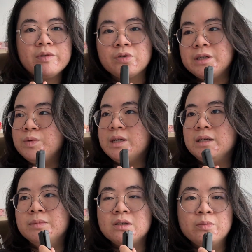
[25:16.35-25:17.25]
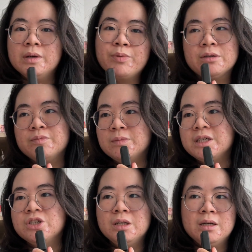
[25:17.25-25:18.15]
all been resolved.
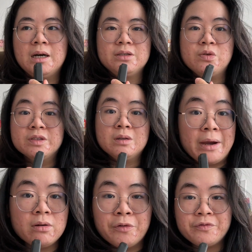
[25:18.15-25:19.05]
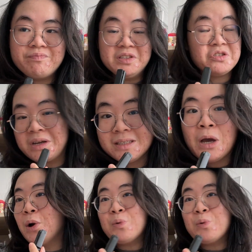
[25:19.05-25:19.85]
You'll see in the next clip